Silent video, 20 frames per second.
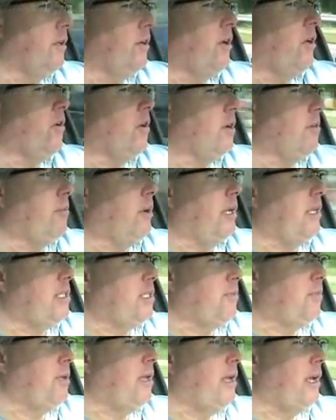the current money
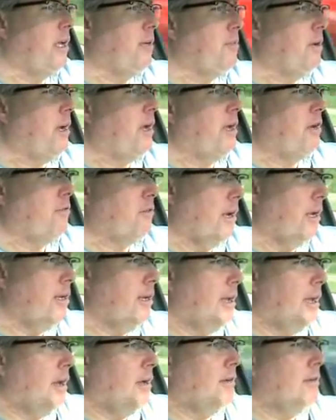supply could buy right
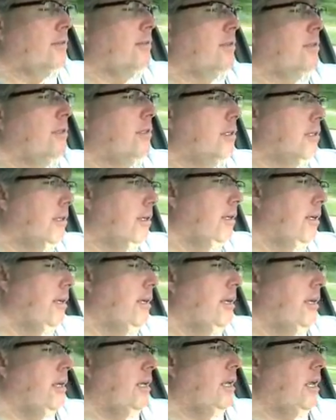now,
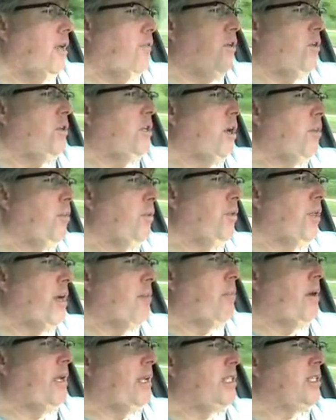if you doubled that
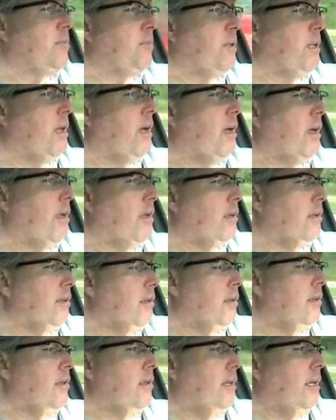money supply,
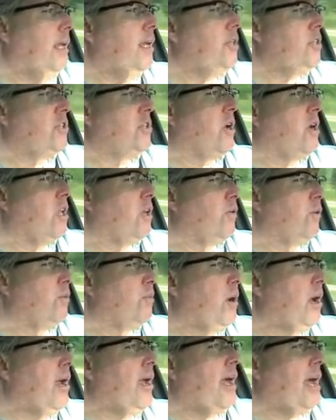each dollar would
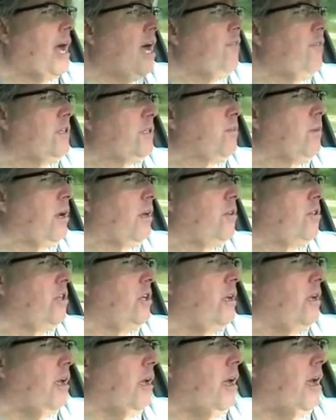buy half as much
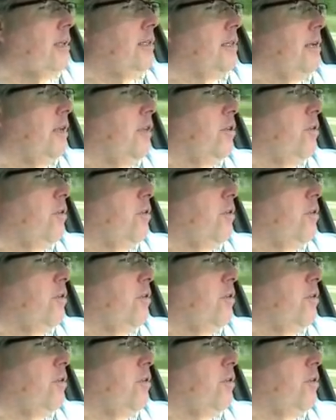as it